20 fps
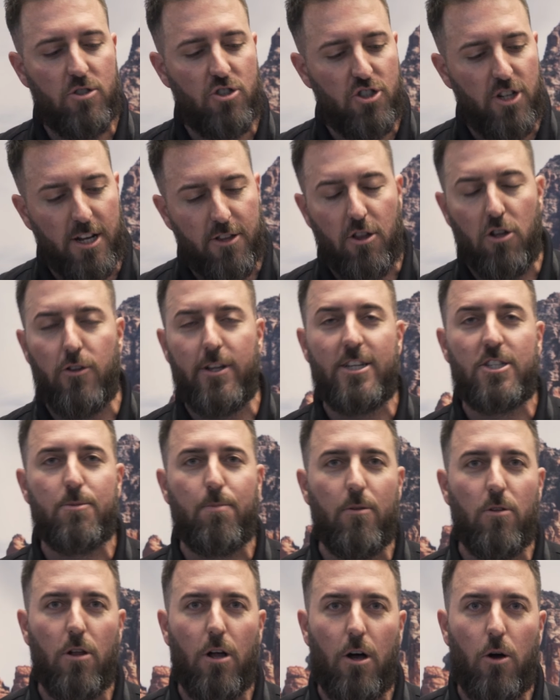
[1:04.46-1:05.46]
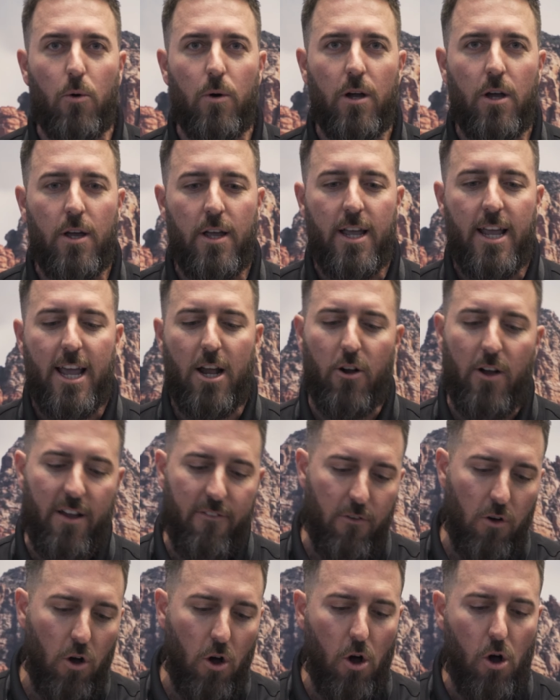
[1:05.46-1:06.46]
check the links below, and I'll
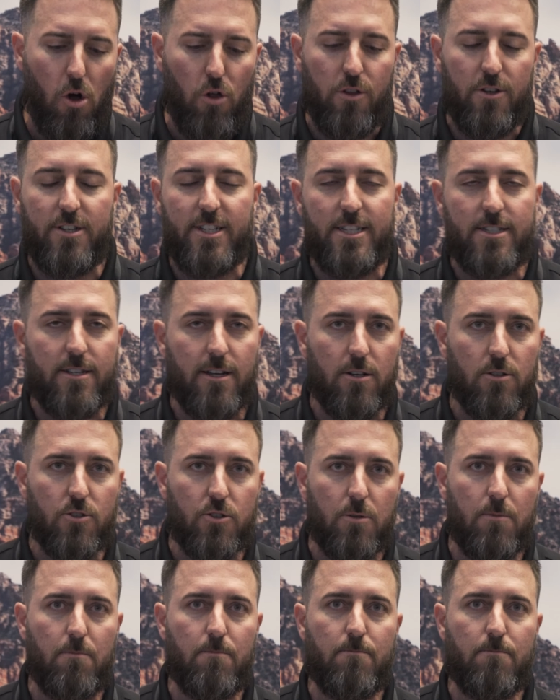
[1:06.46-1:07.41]
have all the details.